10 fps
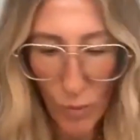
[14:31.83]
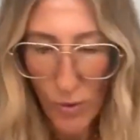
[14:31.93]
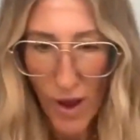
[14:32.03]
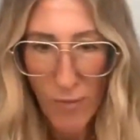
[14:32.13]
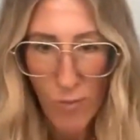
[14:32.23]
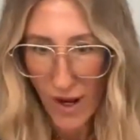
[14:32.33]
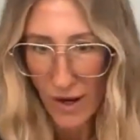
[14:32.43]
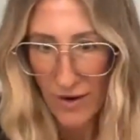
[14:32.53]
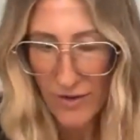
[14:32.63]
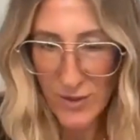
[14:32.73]
what do I
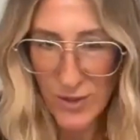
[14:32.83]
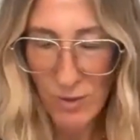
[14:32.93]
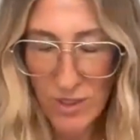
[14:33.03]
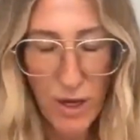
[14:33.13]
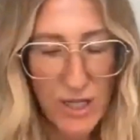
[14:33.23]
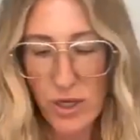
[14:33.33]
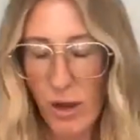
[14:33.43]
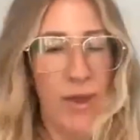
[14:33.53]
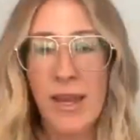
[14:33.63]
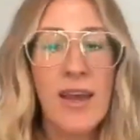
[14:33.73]
wear? There's so much pressure.
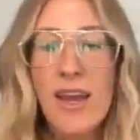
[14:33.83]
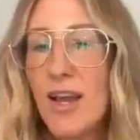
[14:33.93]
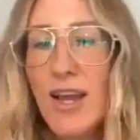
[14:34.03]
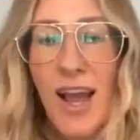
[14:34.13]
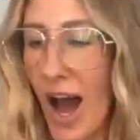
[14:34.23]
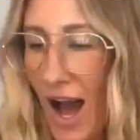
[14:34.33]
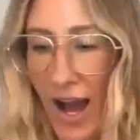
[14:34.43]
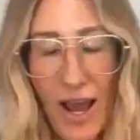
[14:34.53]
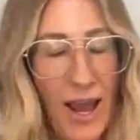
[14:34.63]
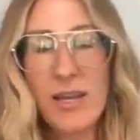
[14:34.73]
I'm like,
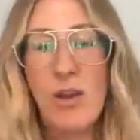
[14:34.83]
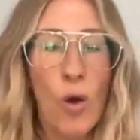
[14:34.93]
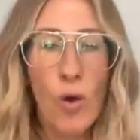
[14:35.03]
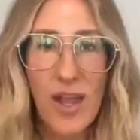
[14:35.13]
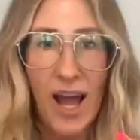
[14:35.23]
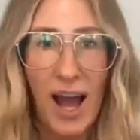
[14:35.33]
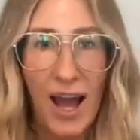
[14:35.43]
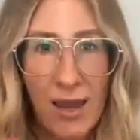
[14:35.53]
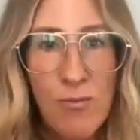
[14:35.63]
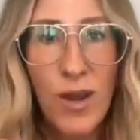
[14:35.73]
I know that
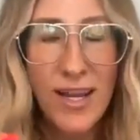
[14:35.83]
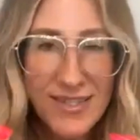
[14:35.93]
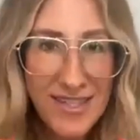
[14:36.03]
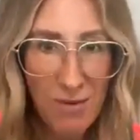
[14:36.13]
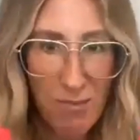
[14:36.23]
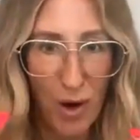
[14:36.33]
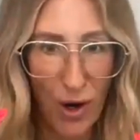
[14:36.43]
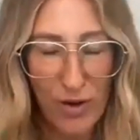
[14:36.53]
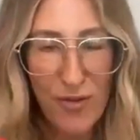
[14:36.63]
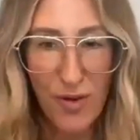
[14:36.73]
I'm raising the
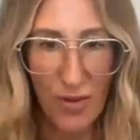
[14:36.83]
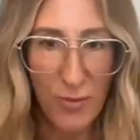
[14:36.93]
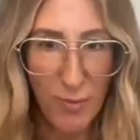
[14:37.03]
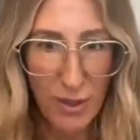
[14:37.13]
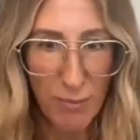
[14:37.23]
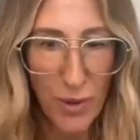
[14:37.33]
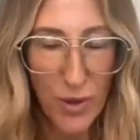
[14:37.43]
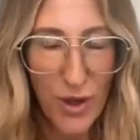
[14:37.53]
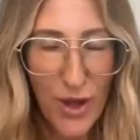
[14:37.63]
bar for other people,